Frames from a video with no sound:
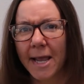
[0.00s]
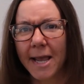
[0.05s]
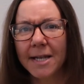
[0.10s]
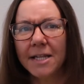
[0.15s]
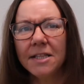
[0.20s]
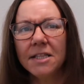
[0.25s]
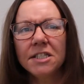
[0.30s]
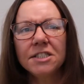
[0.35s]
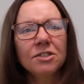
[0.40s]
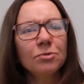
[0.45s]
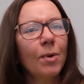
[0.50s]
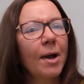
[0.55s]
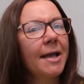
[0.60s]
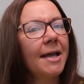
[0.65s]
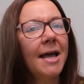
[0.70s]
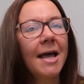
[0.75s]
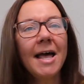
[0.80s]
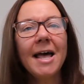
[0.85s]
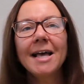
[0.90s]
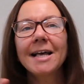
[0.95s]
and in this
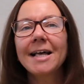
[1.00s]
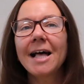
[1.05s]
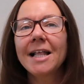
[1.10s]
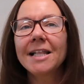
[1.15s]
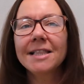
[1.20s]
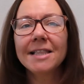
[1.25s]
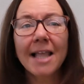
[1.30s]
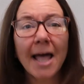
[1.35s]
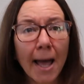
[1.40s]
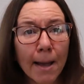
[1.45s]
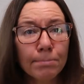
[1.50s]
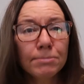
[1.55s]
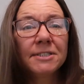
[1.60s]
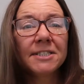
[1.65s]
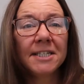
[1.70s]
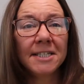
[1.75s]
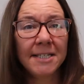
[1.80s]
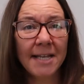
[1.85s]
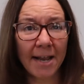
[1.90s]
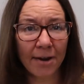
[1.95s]
way
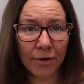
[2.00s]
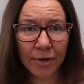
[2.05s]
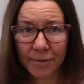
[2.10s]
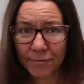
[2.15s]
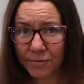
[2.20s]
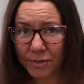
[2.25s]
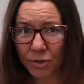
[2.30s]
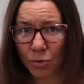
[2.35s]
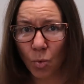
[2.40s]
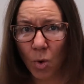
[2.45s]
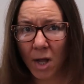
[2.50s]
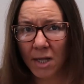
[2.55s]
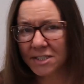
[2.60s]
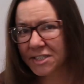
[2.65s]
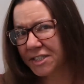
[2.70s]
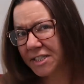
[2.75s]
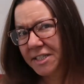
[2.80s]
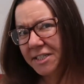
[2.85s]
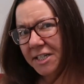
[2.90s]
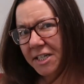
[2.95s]
collapsing narrative
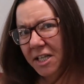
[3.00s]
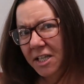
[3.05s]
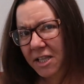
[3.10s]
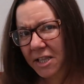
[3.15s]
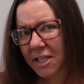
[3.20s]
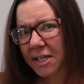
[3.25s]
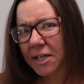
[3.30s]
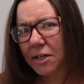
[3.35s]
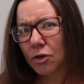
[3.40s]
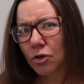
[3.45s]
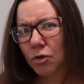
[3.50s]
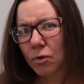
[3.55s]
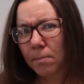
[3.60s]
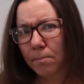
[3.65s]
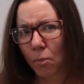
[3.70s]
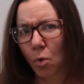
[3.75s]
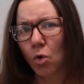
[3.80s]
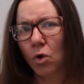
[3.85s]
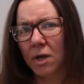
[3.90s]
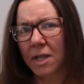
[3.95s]
nuance into clear,
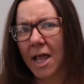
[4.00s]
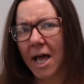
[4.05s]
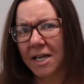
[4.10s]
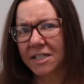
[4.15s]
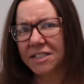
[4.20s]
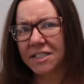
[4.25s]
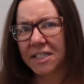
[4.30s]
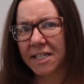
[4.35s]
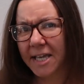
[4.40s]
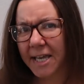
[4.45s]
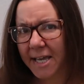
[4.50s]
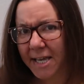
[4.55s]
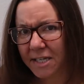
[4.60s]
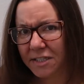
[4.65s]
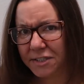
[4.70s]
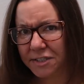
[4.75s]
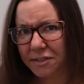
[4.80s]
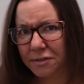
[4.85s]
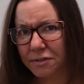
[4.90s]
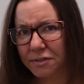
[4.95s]
moralizing
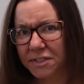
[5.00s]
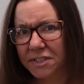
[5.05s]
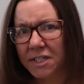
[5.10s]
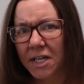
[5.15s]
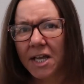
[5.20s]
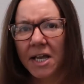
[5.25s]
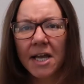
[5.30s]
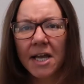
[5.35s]
answers.